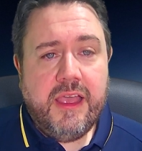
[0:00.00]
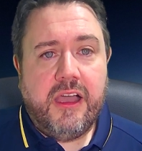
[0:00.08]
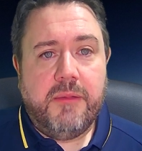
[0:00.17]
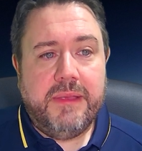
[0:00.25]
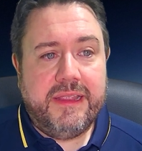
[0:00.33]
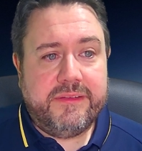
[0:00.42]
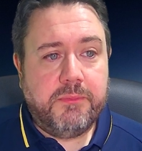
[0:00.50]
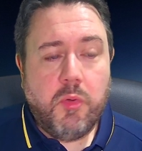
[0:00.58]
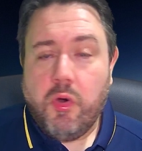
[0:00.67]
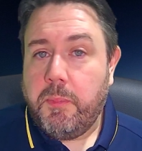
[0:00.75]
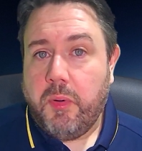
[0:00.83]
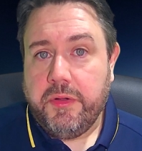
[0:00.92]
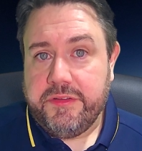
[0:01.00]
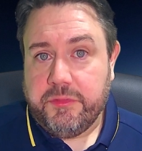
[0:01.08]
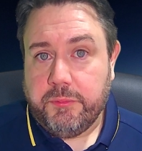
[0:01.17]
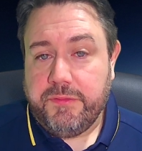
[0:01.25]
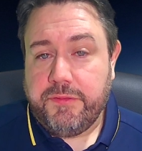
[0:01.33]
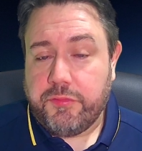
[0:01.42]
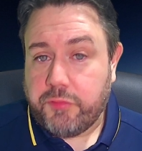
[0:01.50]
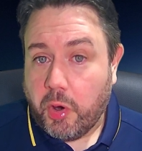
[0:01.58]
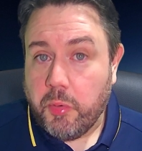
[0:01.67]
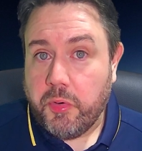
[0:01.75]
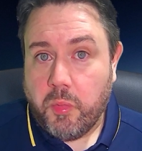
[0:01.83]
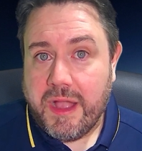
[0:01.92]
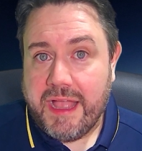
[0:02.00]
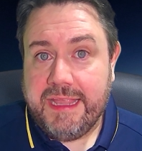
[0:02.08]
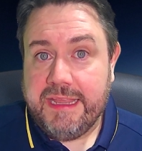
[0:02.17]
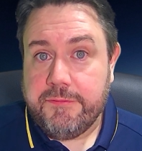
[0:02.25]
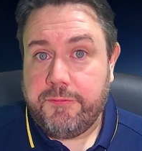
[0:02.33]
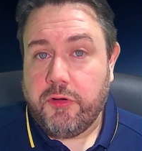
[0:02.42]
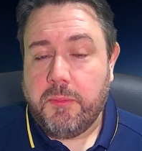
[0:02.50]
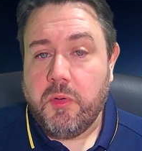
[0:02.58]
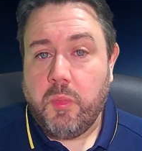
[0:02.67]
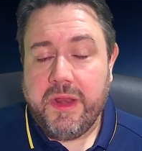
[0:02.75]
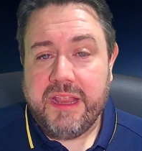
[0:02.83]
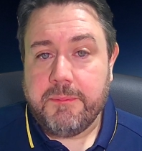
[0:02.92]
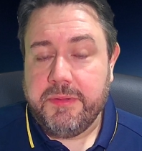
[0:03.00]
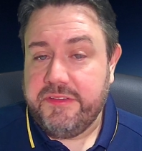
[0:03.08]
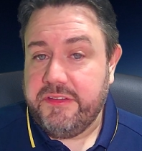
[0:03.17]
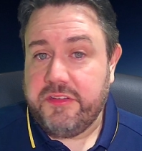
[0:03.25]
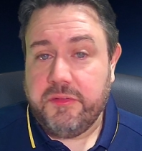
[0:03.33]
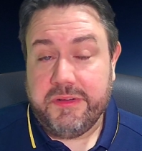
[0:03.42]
It's more points that we've thrown away from a winning position,